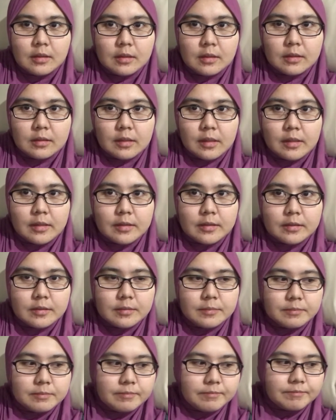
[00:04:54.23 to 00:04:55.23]
and
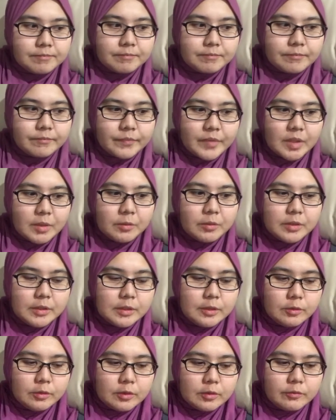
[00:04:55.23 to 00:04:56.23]
I'm
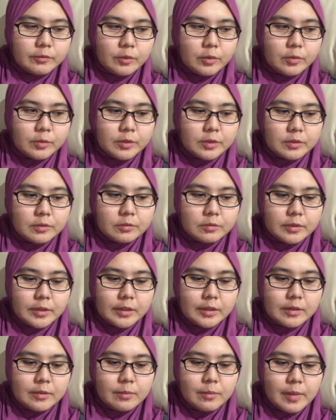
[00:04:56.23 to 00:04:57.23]
really looking forward to
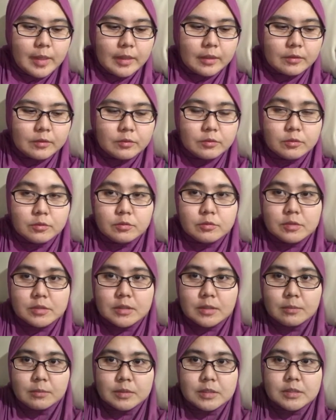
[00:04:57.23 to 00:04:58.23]
getting back to do
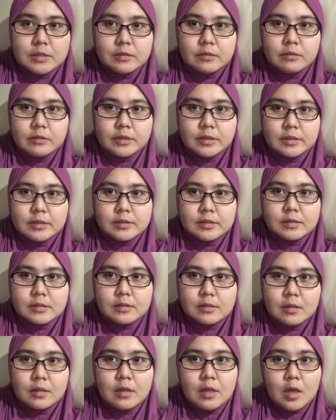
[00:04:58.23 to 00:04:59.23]
some
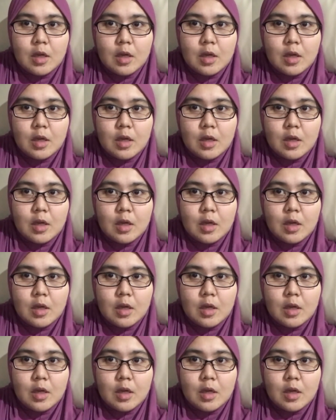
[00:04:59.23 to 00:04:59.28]
serious